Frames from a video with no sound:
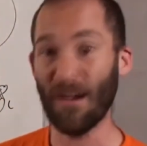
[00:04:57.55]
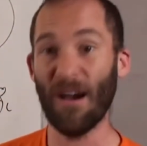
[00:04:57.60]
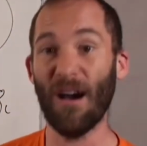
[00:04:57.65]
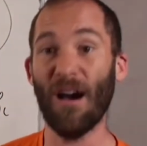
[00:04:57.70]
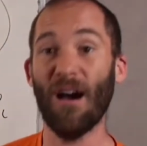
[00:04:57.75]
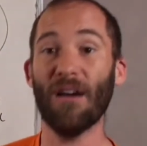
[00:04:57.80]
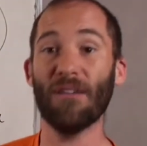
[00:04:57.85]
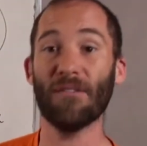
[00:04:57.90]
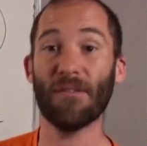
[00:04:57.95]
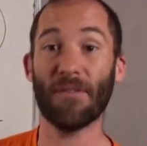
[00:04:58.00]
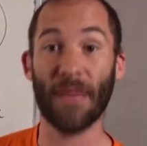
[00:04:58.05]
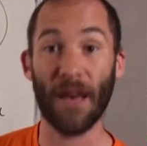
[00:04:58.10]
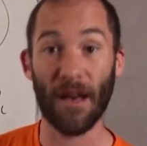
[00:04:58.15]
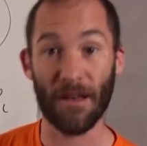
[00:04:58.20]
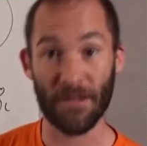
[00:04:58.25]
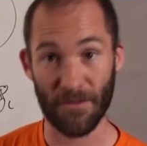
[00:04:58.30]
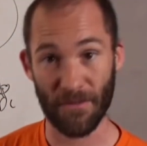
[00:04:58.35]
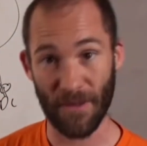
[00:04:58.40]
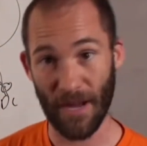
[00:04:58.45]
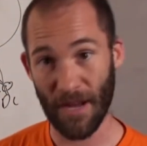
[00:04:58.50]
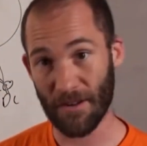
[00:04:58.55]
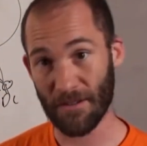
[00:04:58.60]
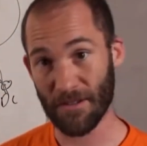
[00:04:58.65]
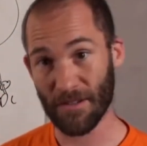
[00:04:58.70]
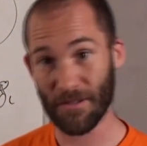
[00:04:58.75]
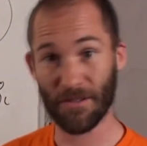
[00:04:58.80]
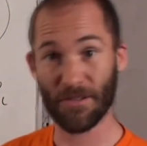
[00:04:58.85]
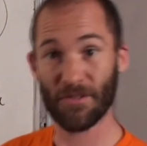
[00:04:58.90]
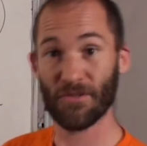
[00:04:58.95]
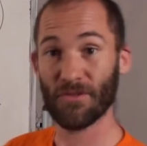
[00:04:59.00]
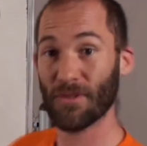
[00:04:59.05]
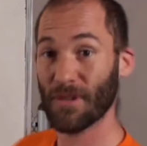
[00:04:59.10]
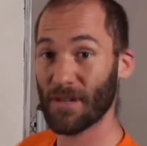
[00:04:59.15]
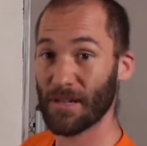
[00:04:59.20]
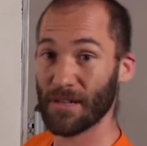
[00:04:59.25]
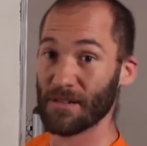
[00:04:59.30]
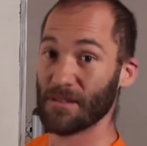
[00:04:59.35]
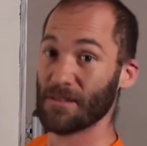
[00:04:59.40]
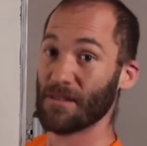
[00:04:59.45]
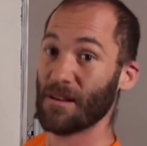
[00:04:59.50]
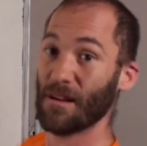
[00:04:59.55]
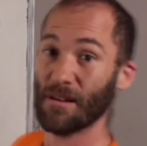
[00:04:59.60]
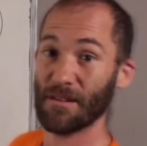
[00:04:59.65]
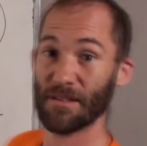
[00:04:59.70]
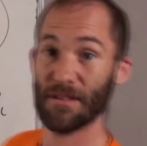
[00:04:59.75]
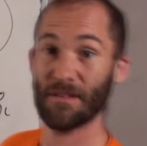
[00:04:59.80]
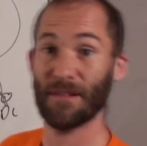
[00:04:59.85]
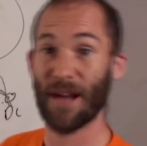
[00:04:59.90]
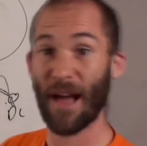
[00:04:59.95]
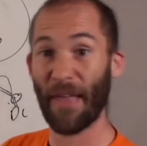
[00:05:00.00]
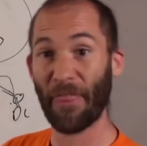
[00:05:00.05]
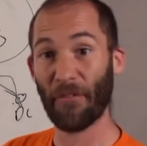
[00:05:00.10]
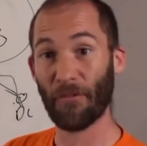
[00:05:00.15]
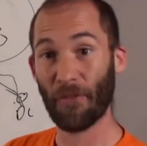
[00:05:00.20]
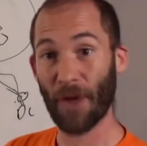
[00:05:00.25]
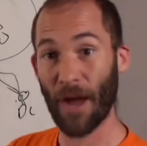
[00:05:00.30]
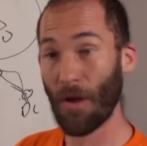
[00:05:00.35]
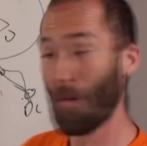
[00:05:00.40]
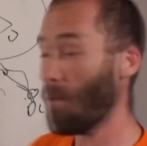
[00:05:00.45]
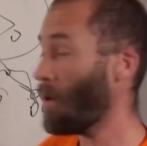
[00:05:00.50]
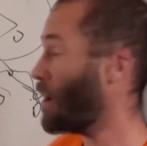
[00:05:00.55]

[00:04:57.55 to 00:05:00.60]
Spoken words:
100,000 routers are destroyed, and as long as they're not the right